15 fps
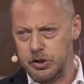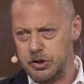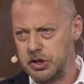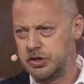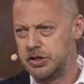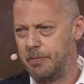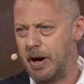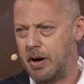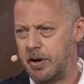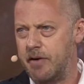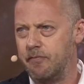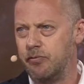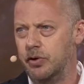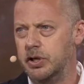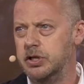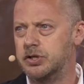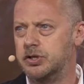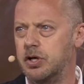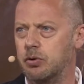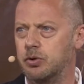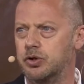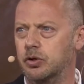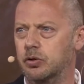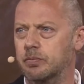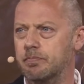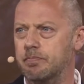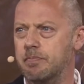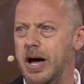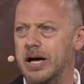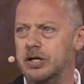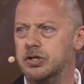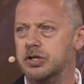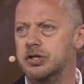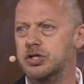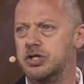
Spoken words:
in just about every social major